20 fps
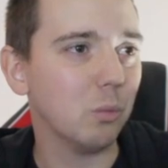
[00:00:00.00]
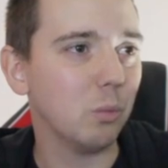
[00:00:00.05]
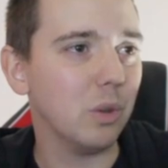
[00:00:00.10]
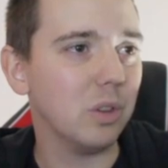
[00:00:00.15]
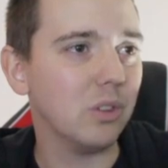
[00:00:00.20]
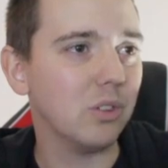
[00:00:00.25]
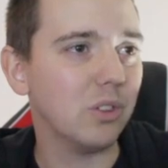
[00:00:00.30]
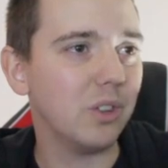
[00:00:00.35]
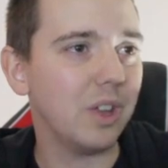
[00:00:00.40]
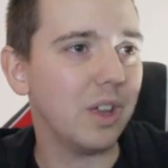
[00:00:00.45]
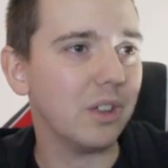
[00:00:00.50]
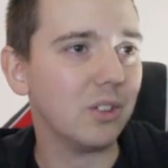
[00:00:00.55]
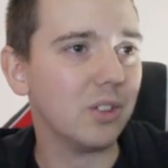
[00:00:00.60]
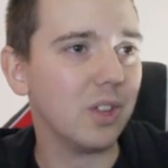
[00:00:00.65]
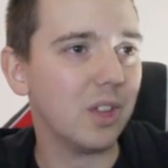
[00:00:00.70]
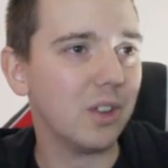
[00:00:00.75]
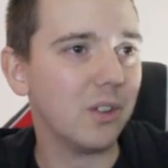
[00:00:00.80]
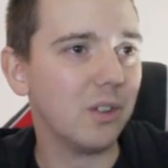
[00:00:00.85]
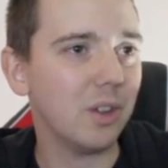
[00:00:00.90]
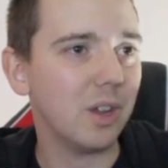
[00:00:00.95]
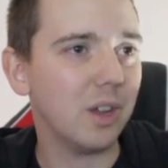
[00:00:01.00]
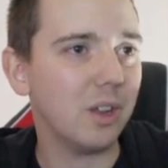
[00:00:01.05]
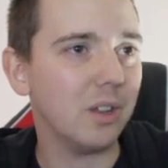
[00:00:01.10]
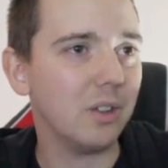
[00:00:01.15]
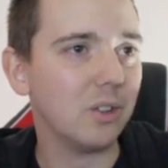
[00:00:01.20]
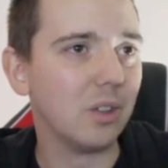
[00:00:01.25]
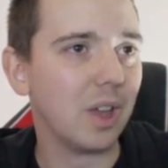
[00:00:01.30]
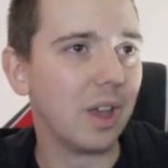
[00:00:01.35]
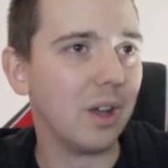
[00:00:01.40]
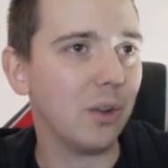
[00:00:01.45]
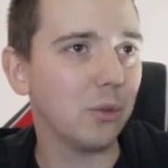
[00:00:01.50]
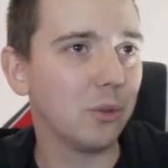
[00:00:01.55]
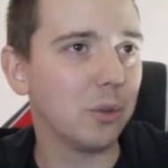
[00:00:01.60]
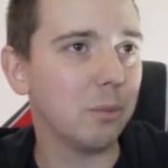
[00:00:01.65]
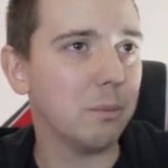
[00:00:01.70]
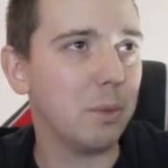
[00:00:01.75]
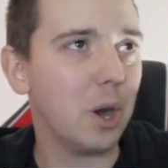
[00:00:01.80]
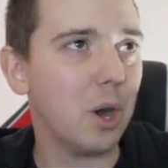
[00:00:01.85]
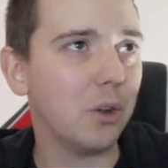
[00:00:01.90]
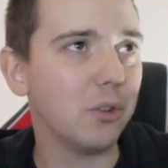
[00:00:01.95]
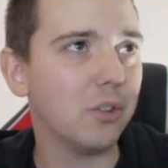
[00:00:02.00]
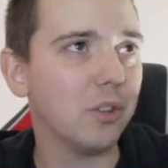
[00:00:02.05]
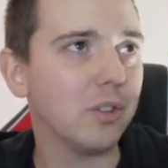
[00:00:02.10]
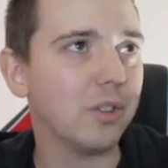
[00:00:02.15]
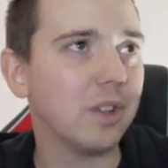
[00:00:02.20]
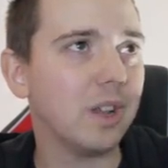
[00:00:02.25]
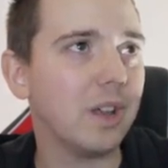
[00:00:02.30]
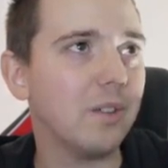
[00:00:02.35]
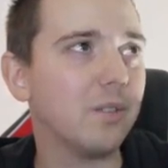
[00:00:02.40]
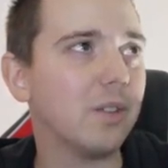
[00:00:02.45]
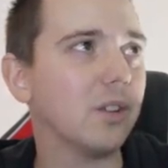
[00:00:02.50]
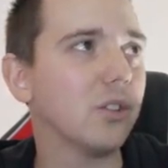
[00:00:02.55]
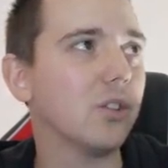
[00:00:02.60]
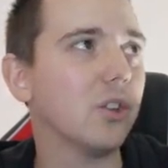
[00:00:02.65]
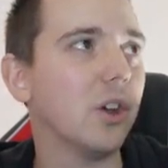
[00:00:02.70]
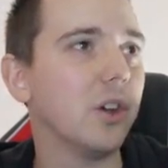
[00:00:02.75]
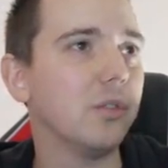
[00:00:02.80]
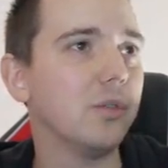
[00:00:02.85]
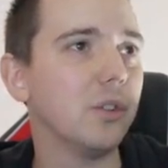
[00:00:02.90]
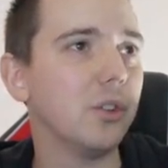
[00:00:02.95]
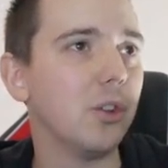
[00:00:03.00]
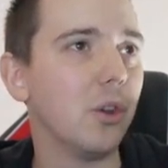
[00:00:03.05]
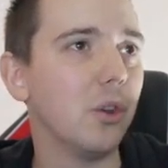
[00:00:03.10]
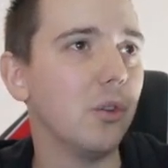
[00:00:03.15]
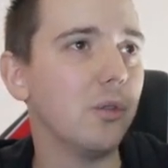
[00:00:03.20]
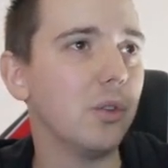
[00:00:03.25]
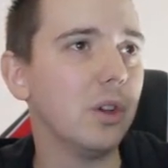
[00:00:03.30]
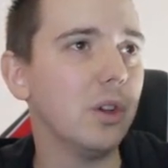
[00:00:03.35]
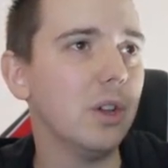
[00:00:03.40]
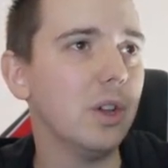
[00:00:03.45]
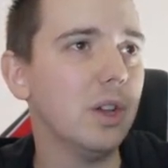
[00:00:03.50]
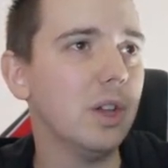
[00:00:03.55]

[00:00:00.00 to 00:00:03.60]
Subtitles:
wins the next header, and it's out to Martin on the left-hand side for Dover.